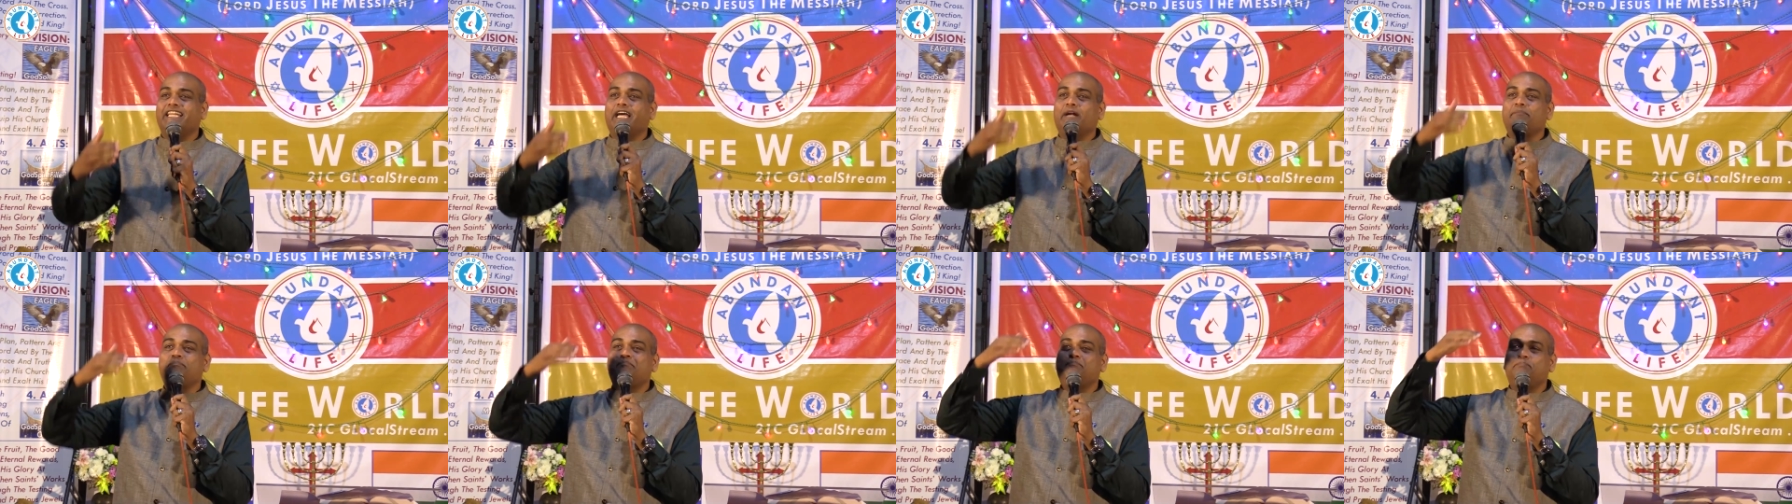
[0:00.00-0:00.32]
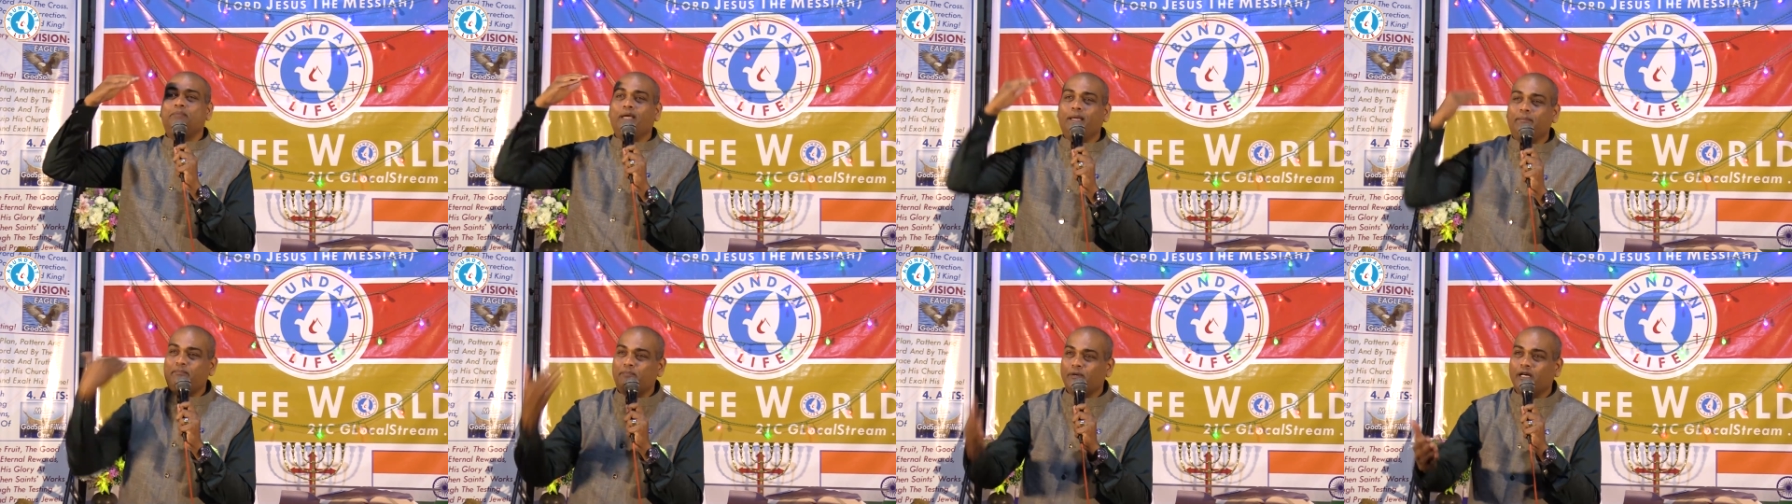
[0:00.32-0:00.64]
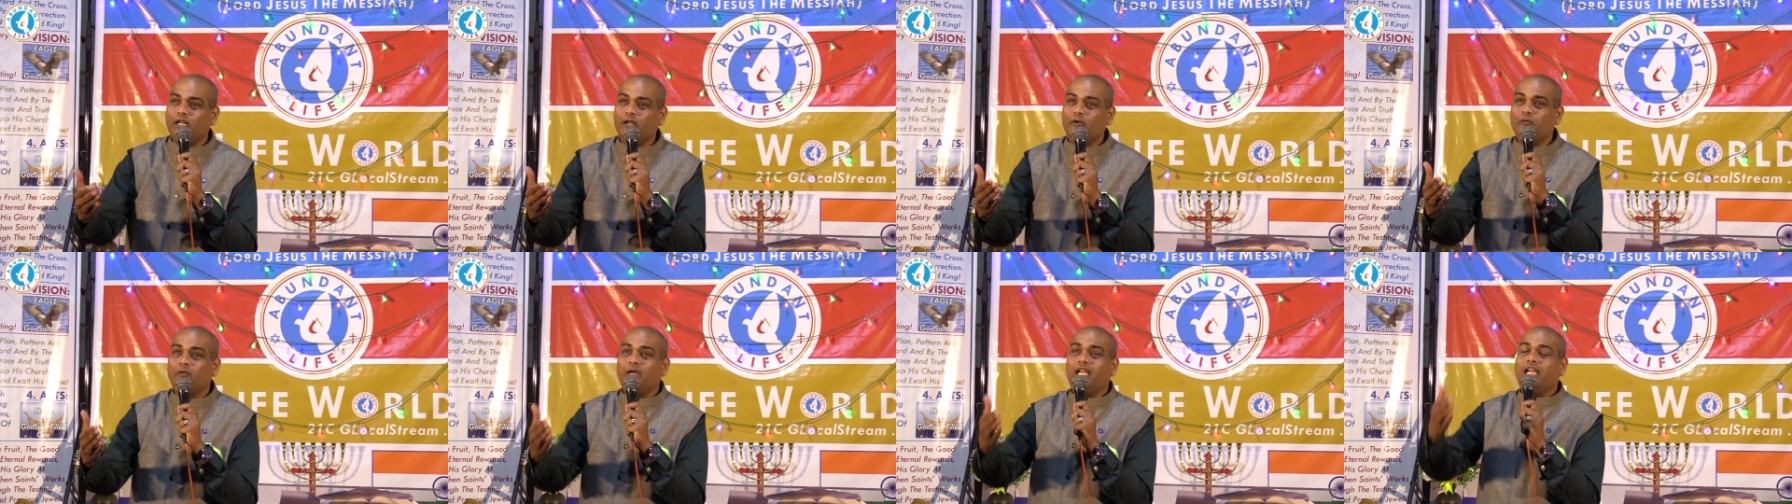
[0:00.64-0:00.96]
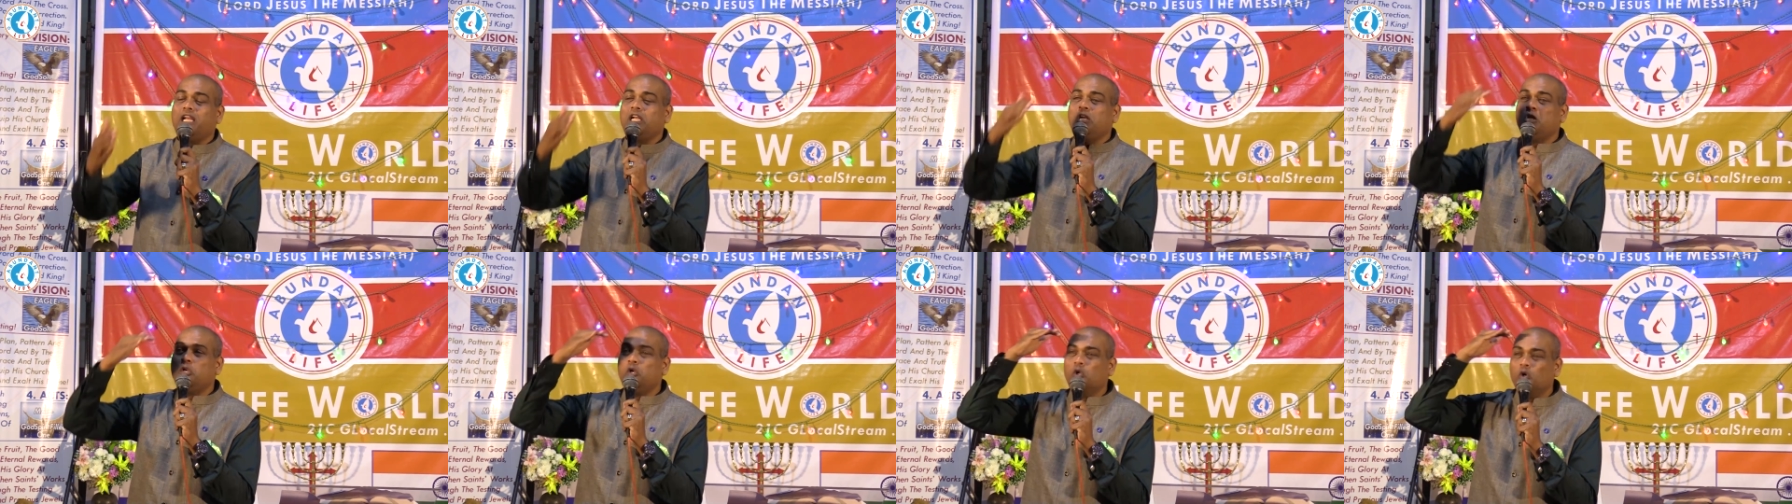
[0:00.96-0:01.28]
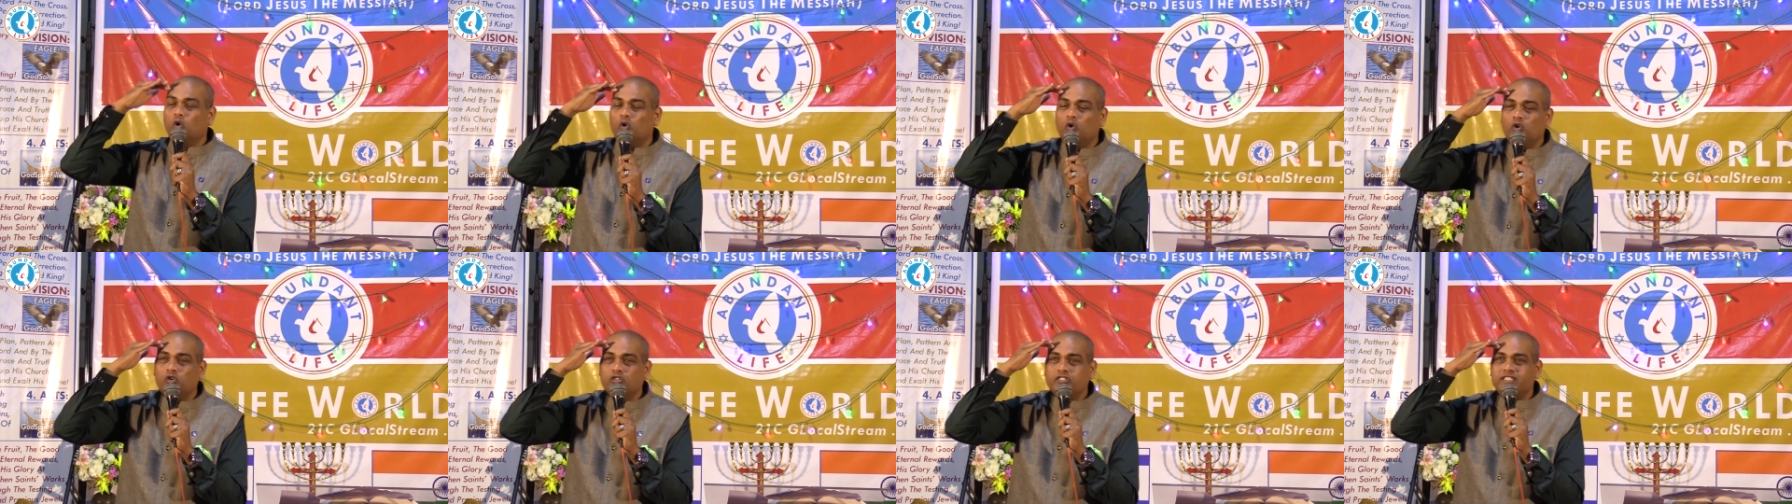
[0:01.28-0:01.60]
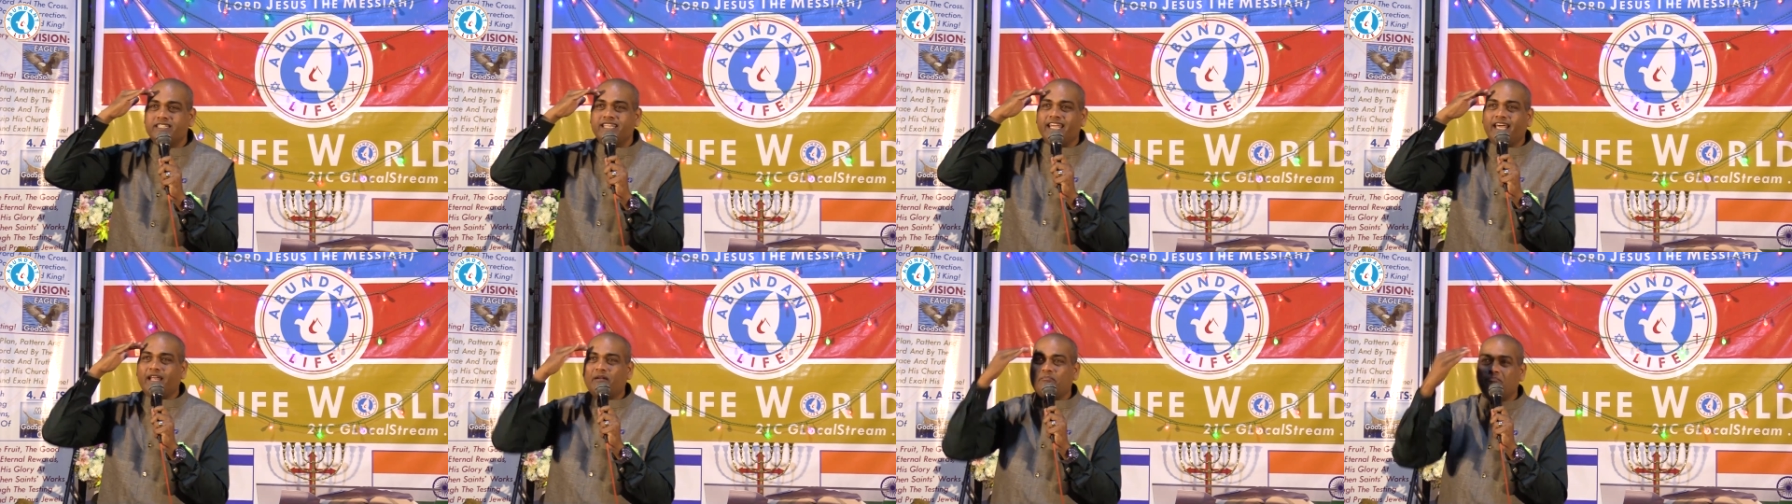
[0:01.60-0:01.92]
that people will
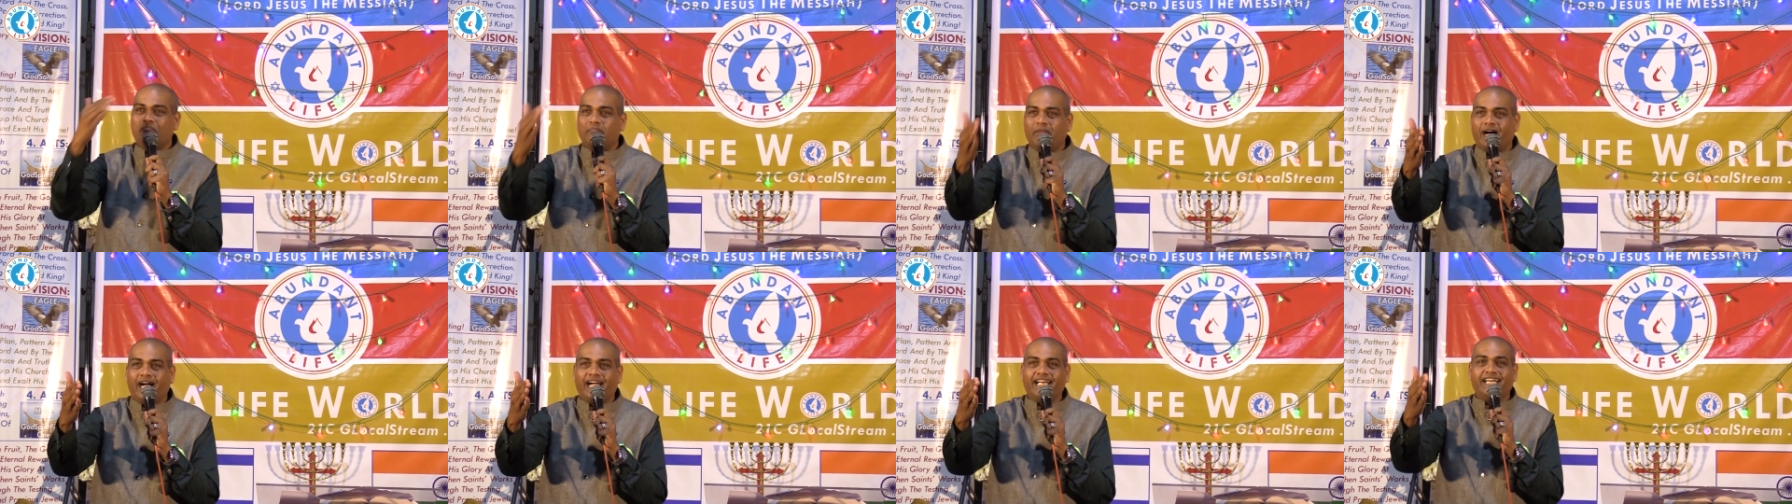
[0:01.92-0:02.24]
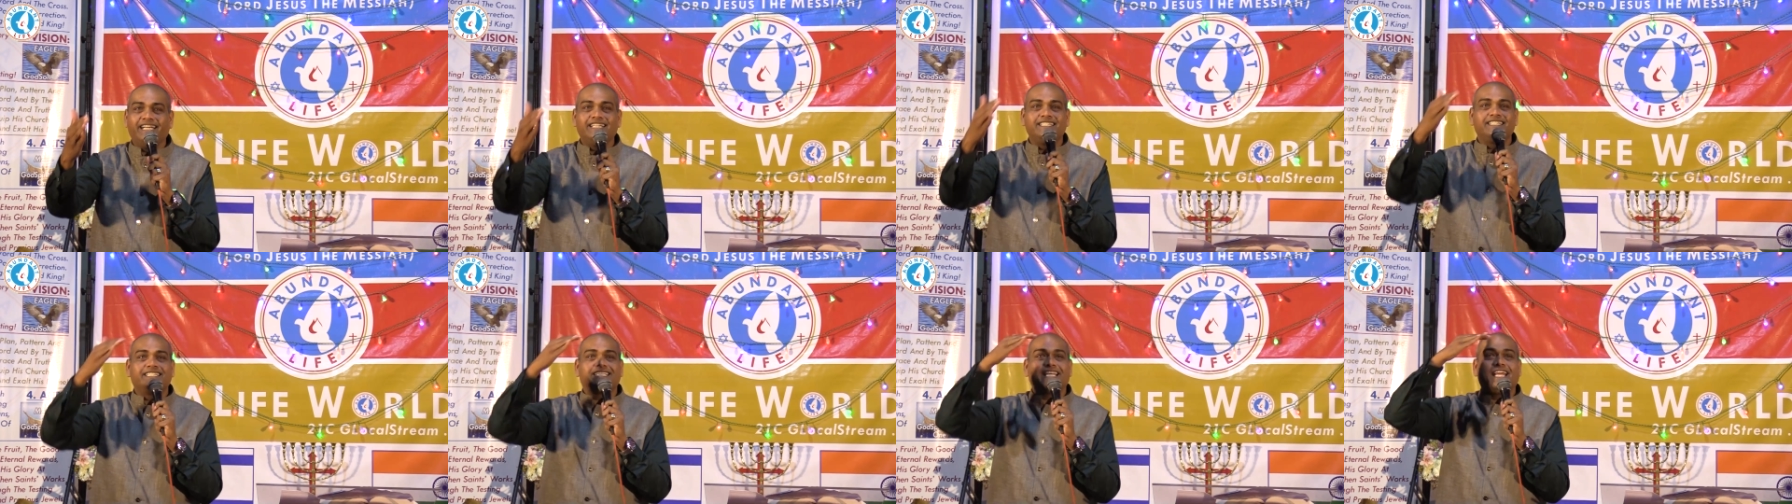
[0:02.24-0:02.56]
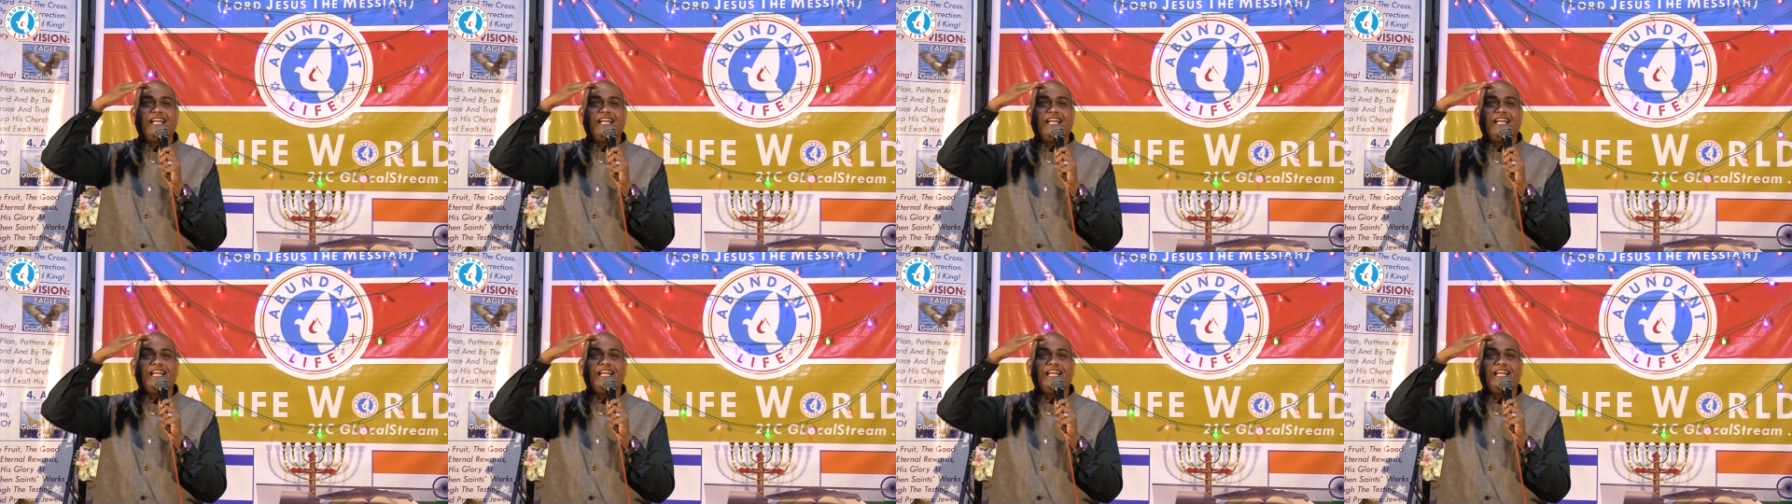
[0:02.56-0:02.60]
lose their minds,